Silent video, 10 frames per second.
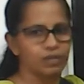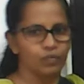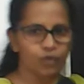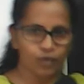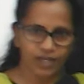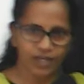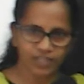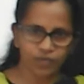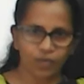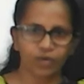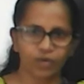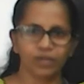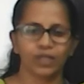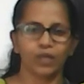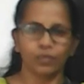4 1 is 4.
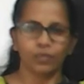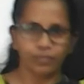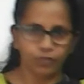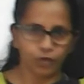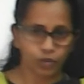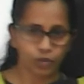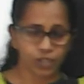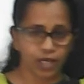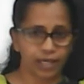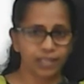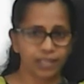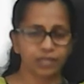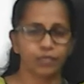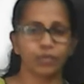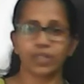4 2s are 8.
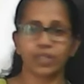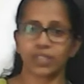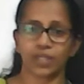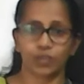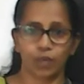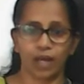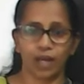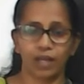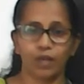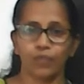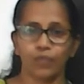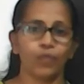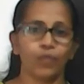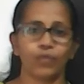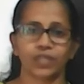4 3s are 12.
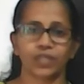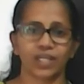4 4s are